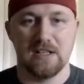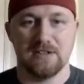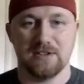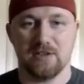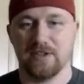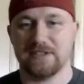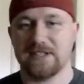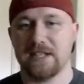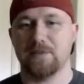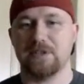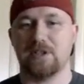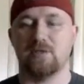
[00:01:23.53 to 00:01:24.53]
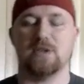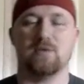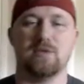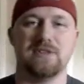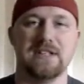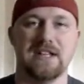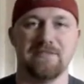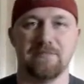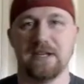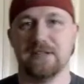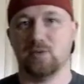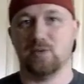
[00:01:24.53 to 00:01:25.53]
So this game is gonna run with the
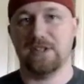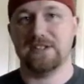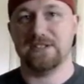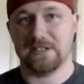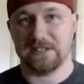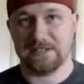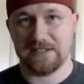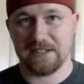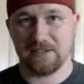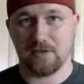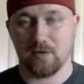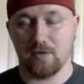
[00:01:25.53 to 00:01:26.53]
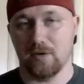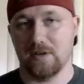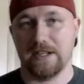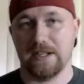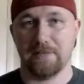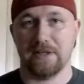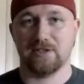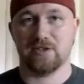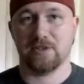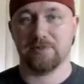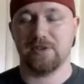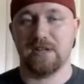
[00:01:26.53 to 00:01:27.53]
FBA 2016 core. In my
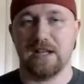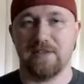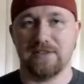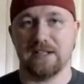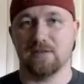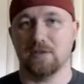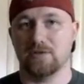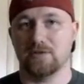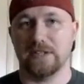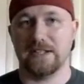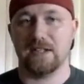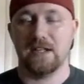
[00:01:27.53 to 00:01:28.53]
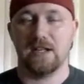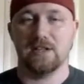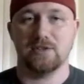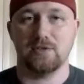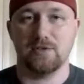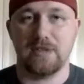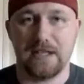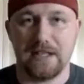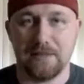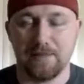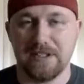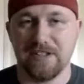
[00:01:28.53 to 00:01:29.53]
description, I'll have a download link to
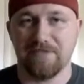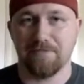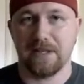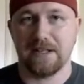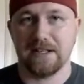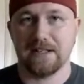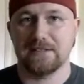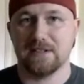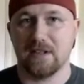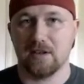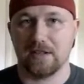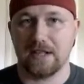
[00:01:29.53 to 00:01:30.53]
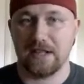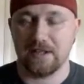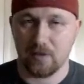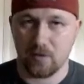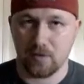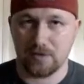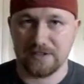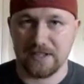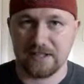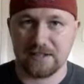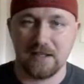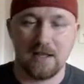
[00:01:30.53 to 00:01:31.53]
KMFDManic's arcade core
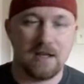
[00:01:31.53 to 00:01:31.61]
set.